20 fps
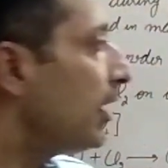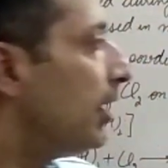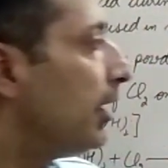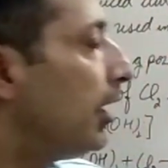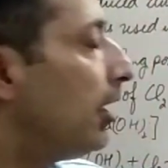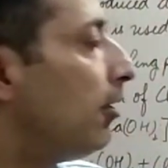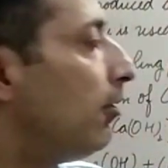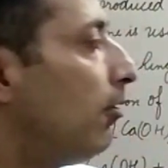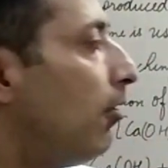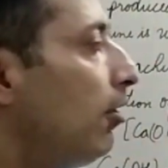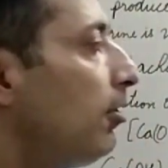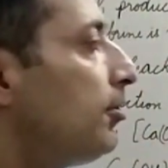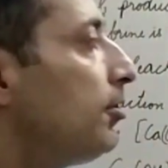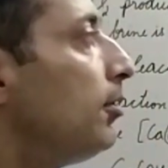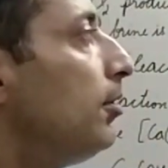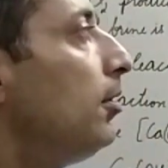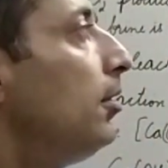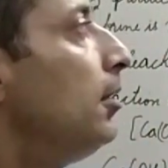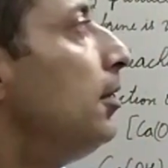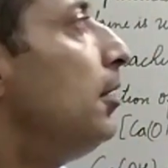Now
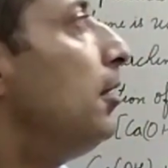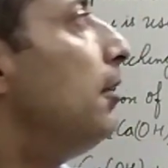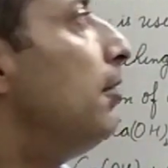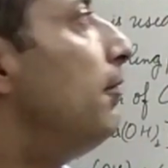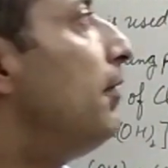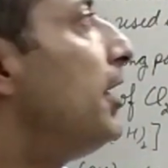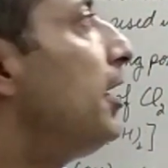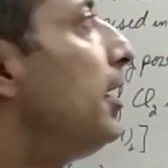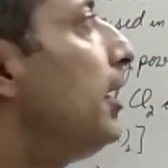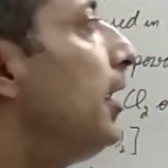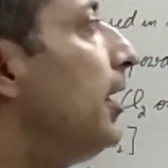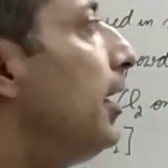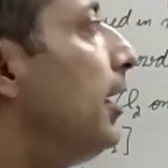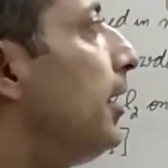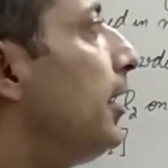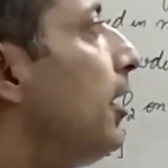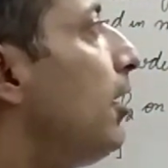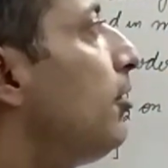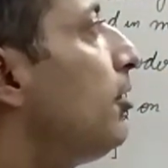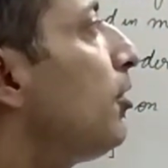also,
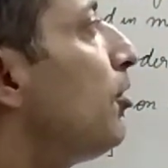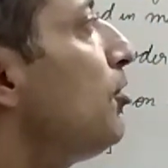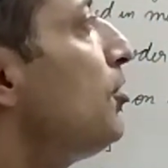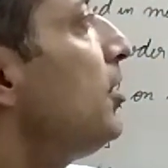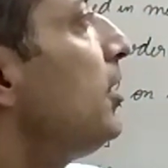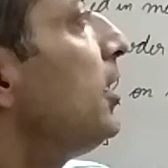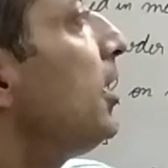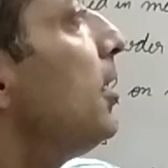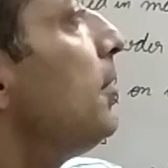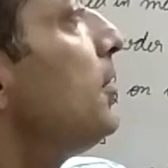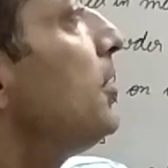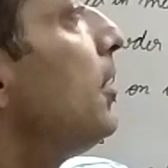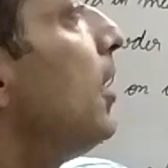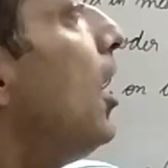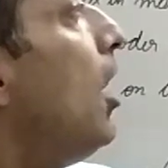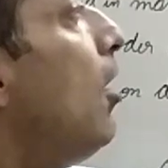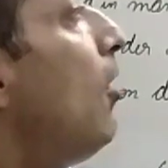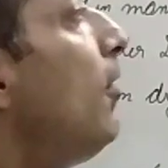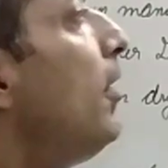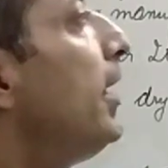when now the question comes,
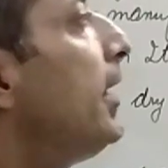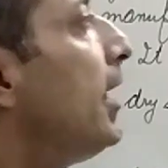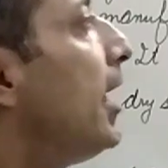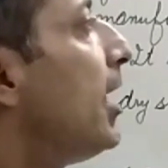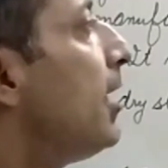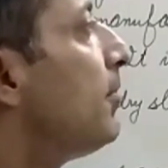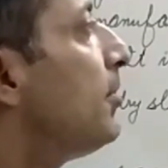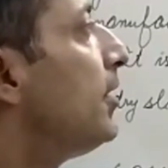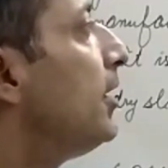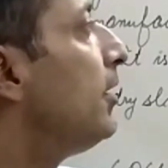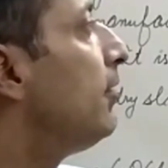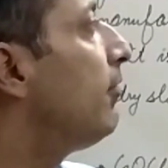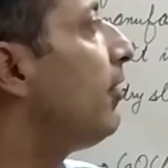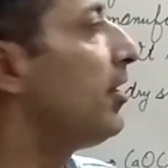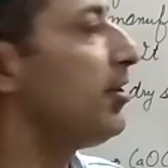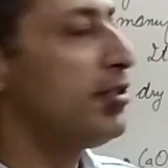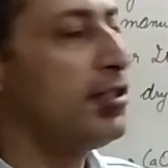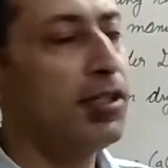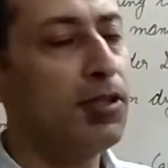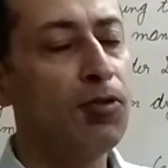how it helps in
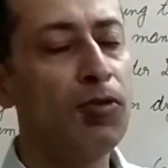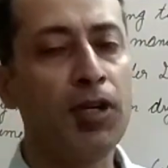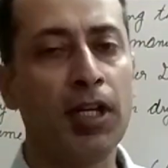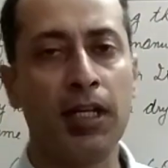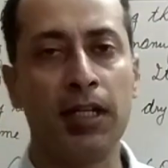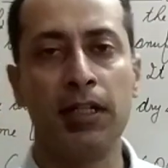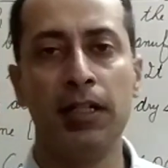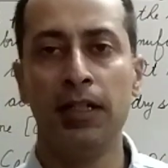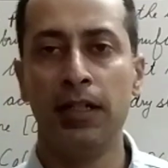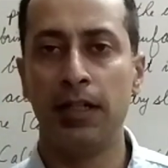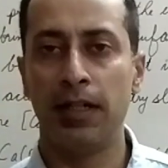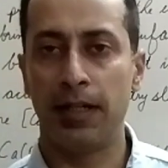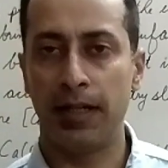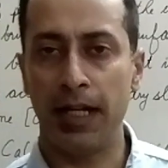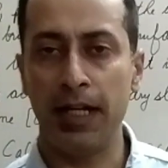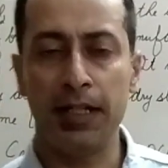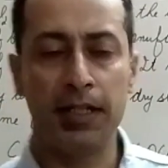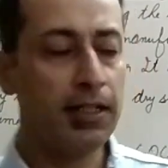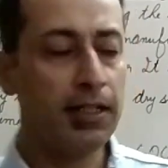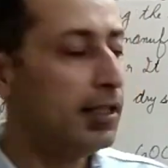faster cooking,
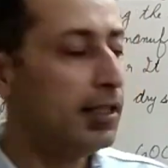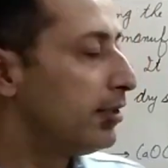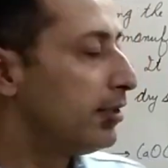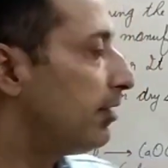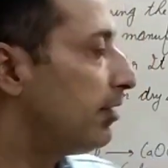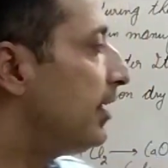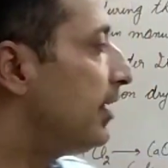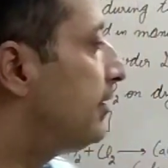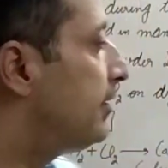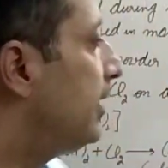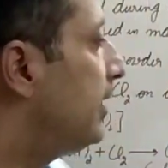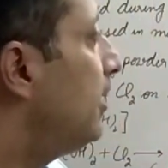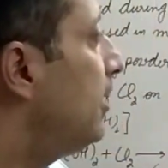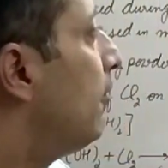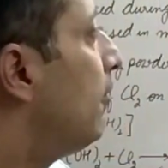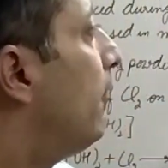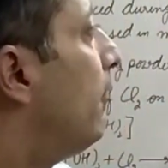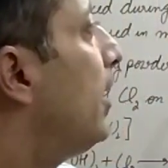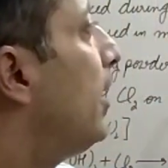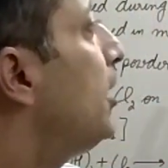right? So let's
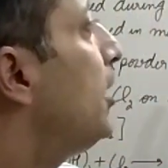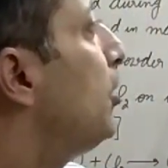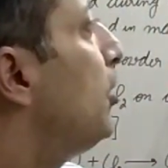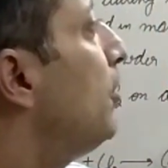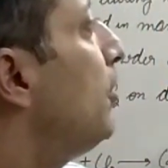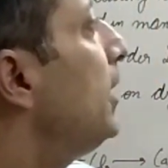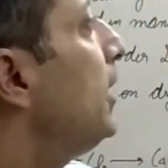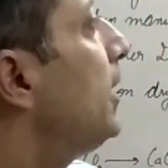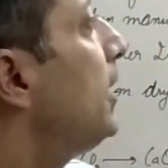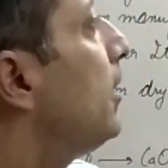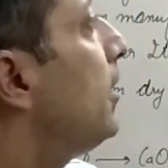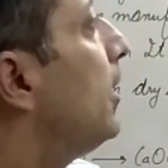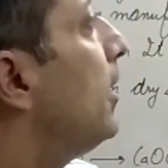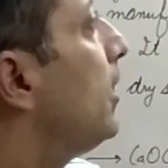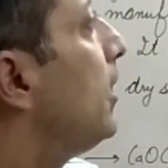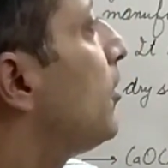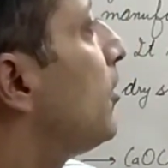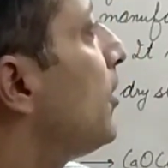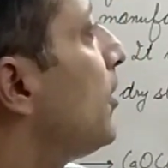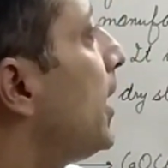see, when during
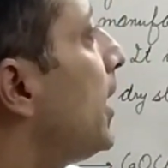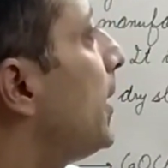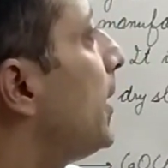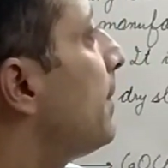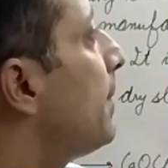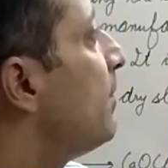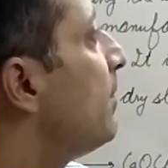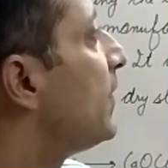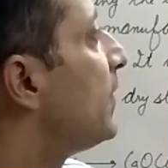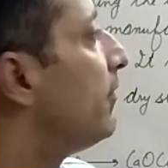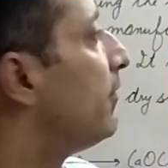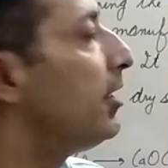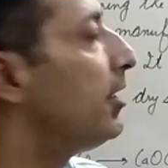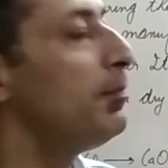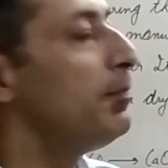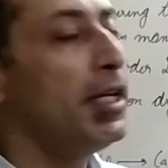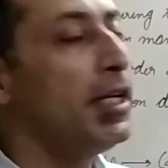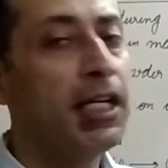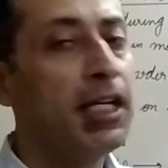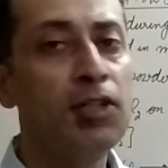cooking,
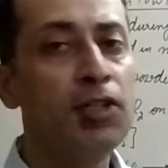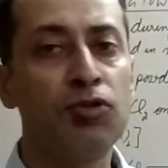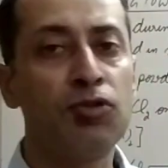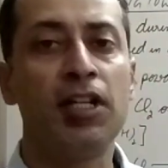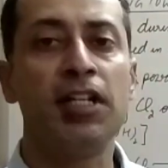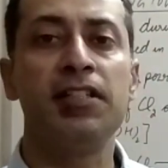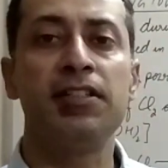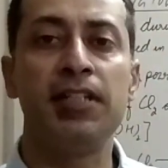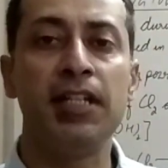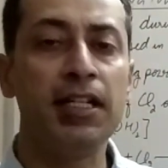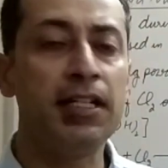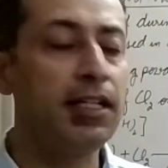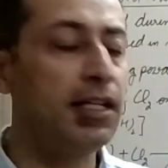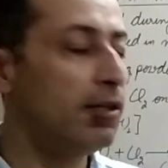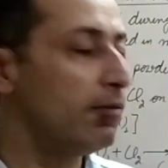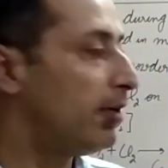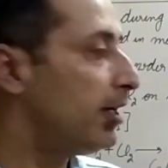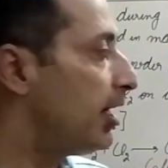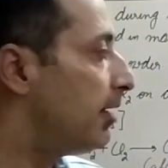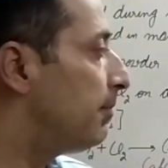when baking soda is
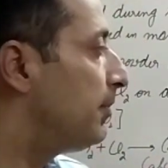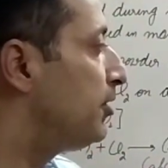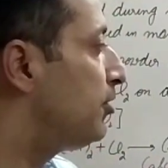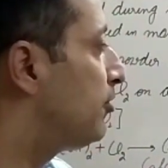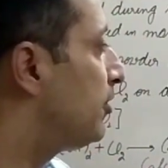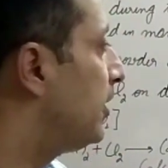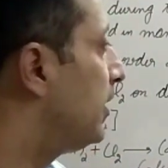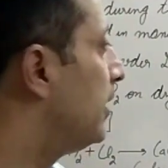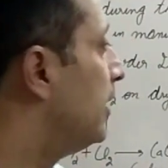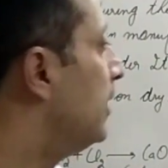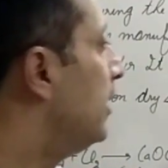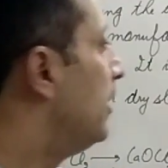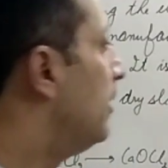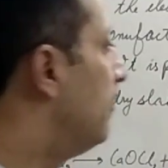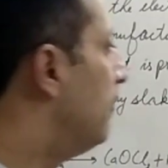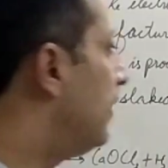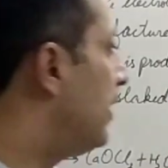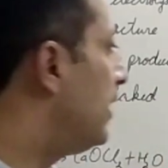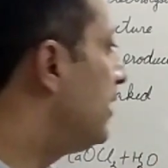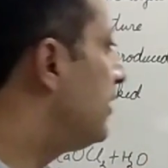heated, what happens to it?
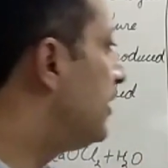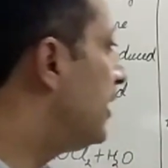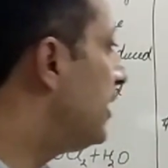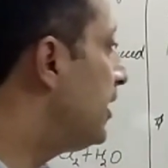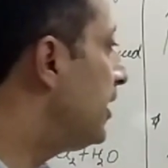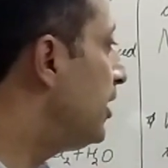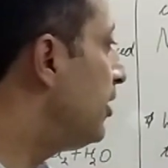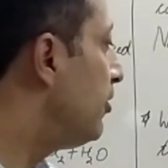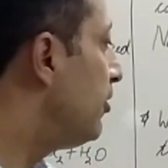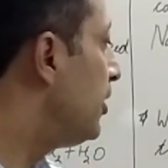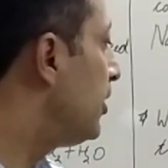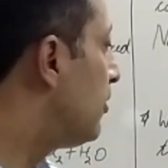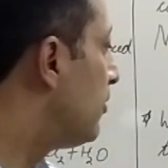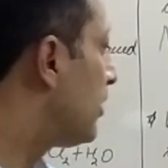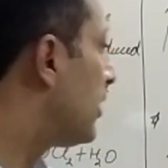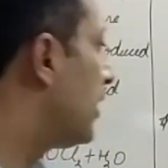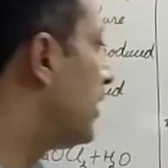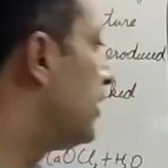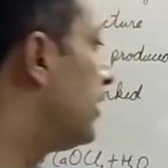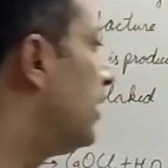When it is heated during
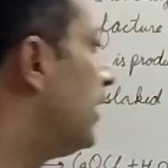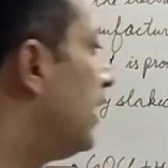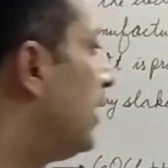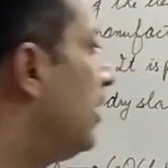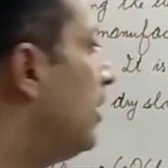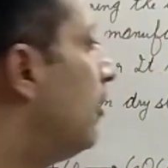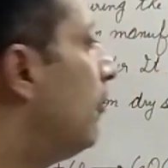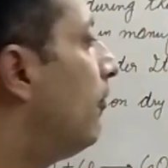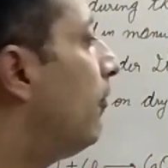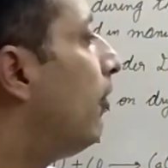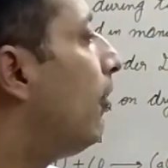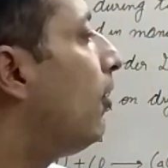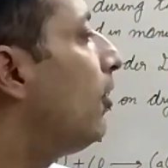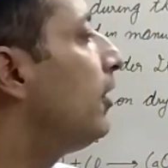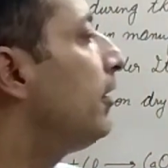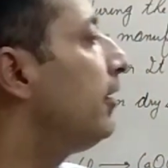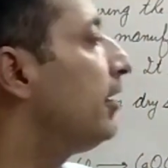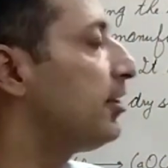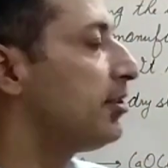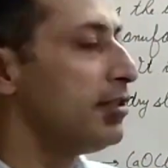cooking, then
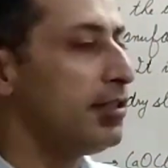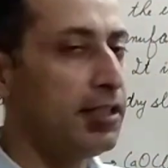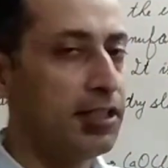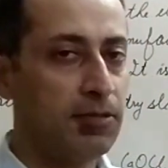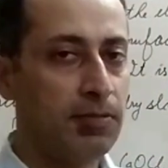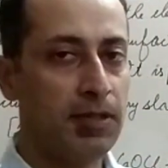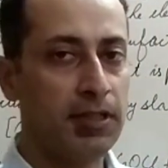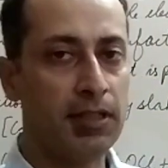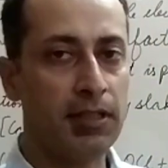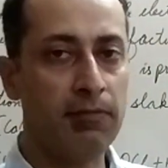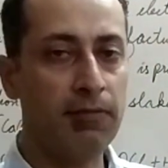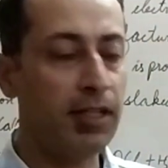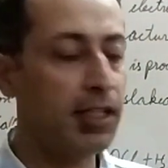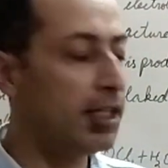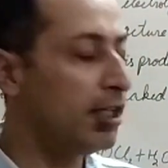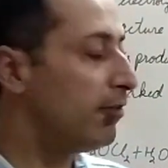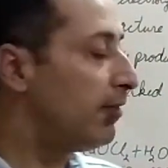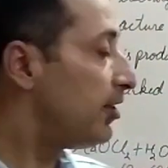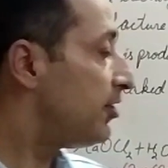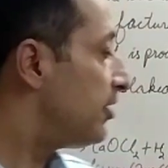following reaction takes place. What
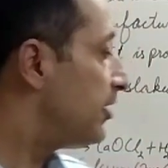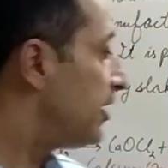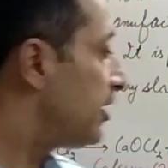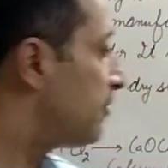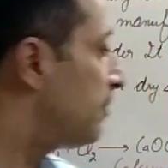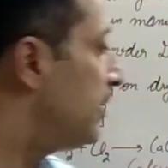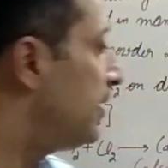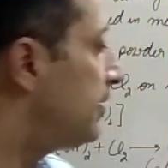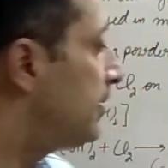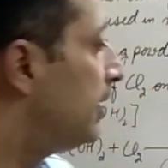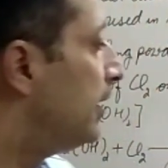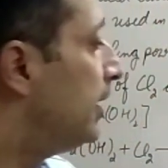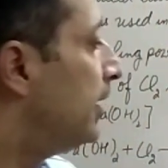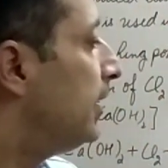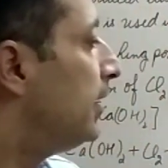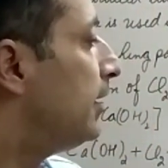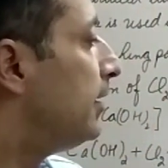kind of reaction takes place?